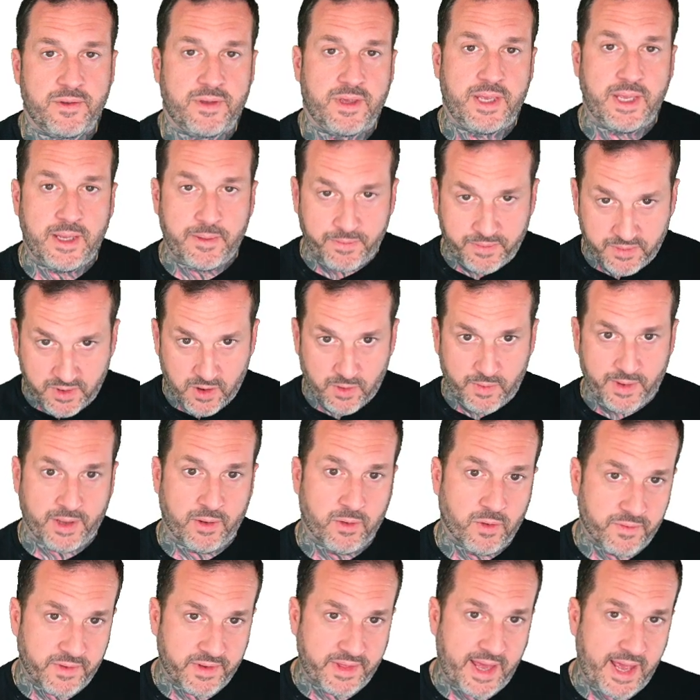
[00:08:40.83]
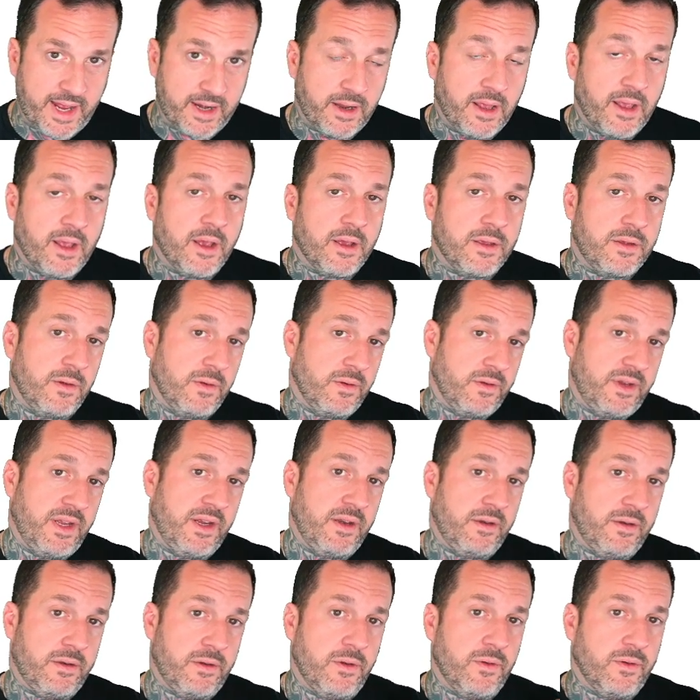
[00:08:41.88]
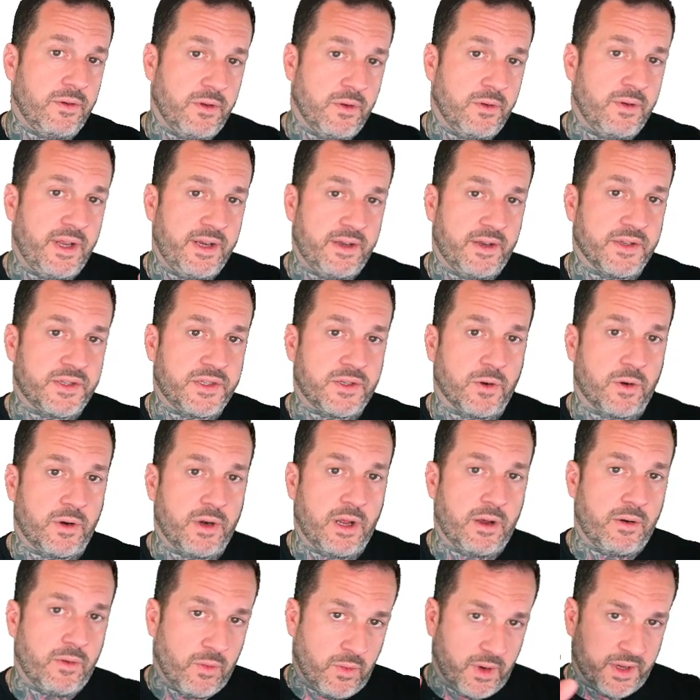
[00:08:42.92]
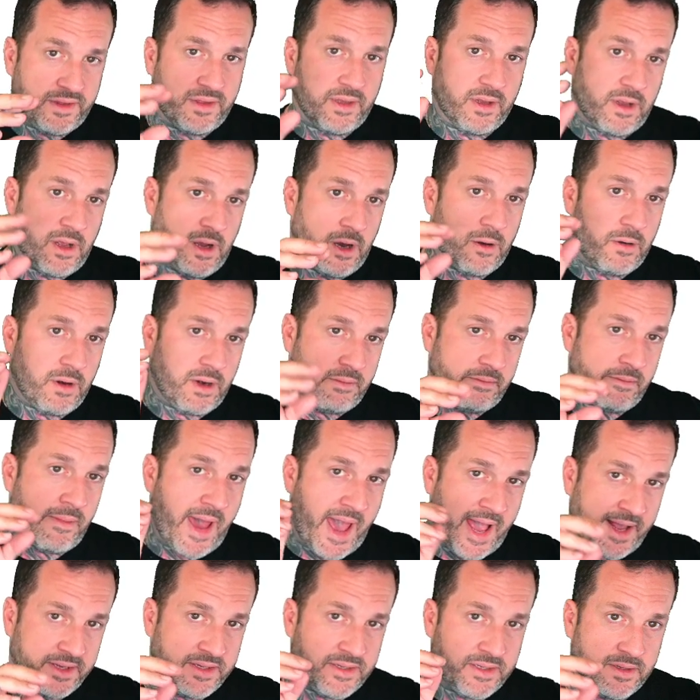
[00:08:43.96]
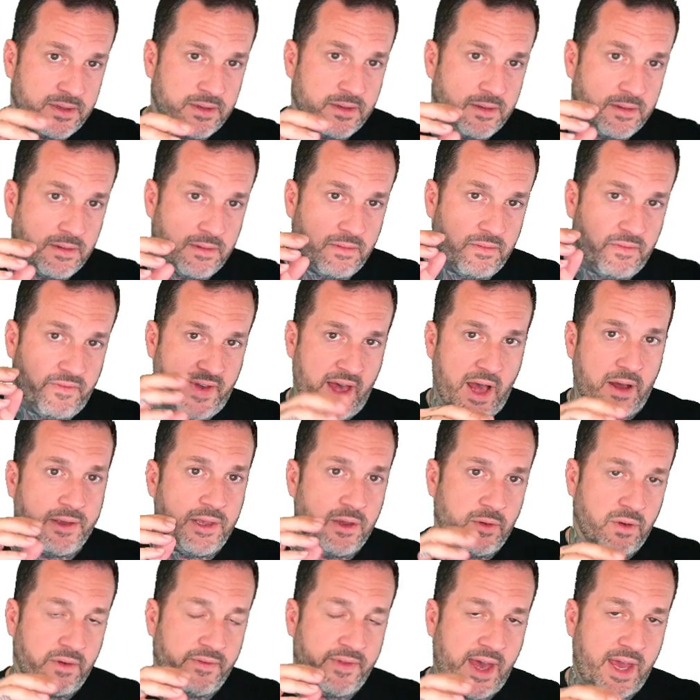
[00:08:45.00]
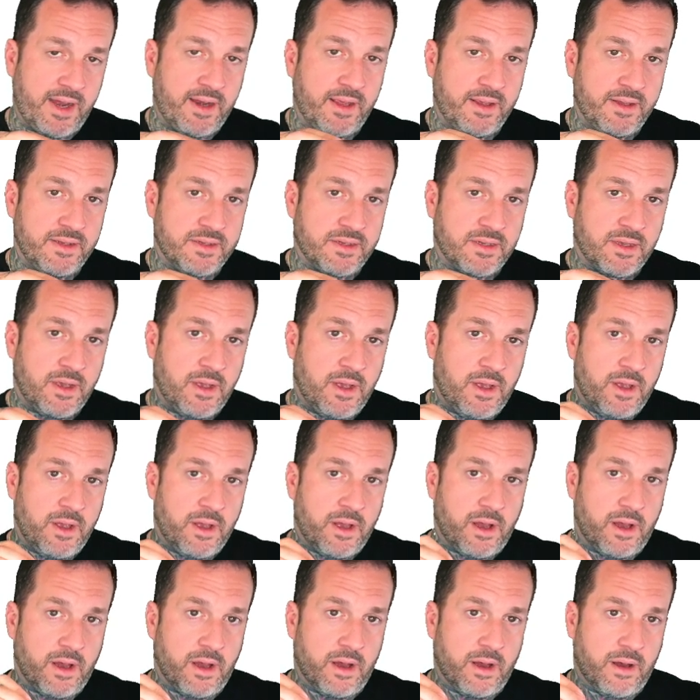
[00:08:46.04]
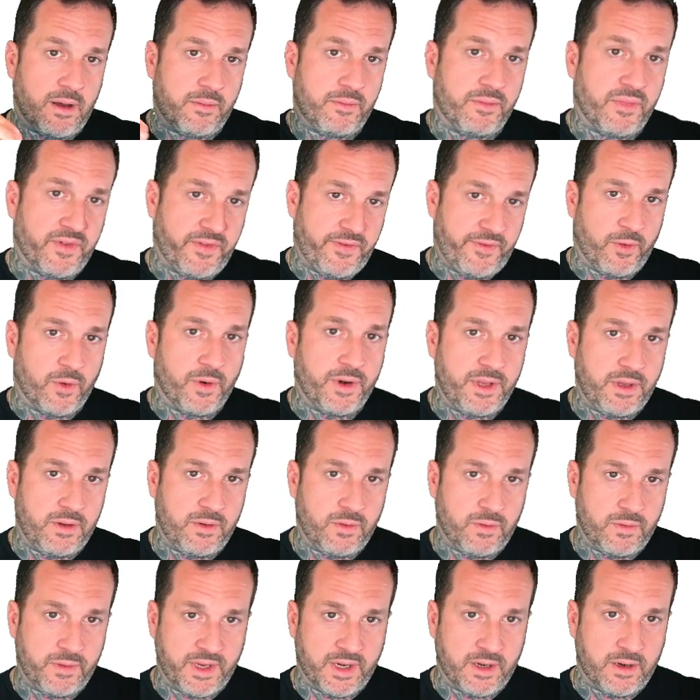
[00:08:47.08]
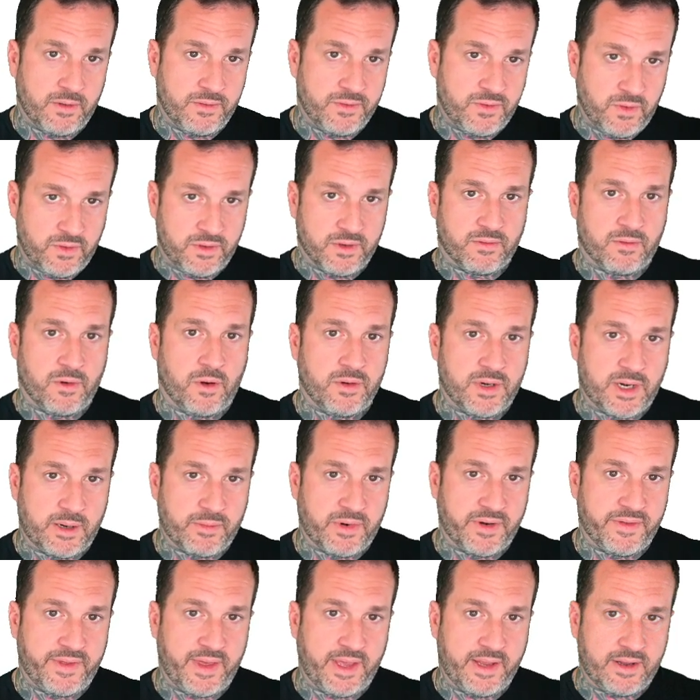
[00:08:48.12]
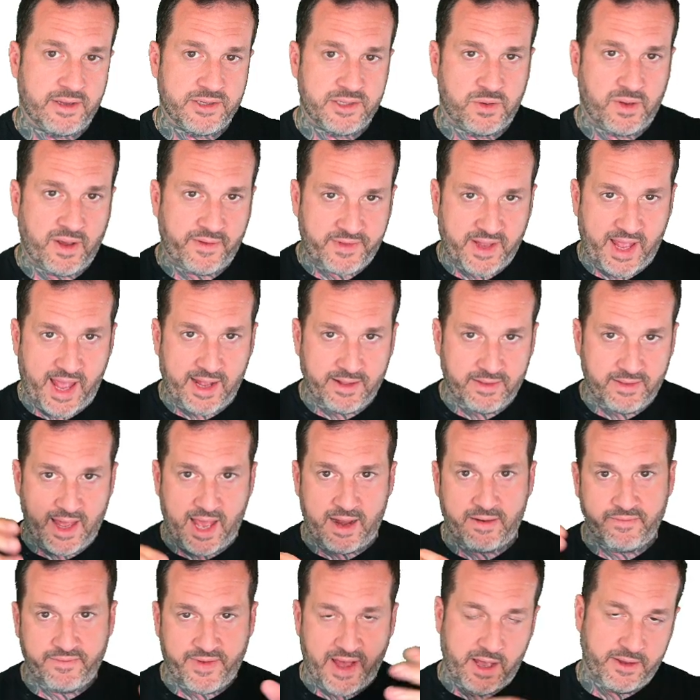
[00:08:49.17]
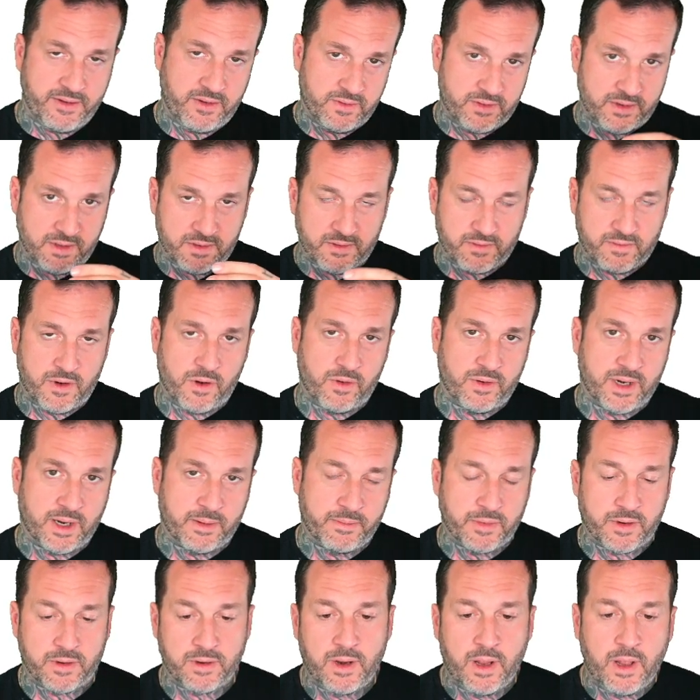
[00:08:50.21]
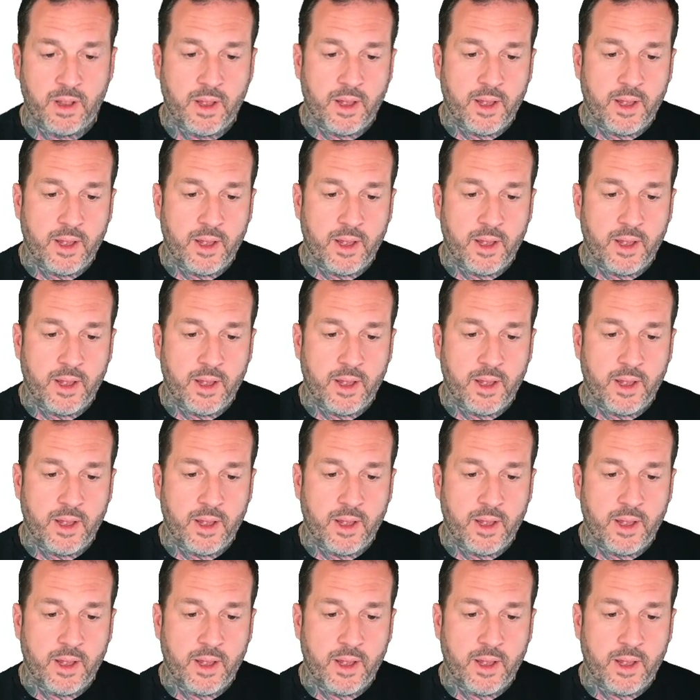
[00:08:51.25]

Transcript: to keep going over that, you do, you do need to sort out what the current max value of that is. Uh, before you, you know, do the row number thing, because you have to add that value to the row number.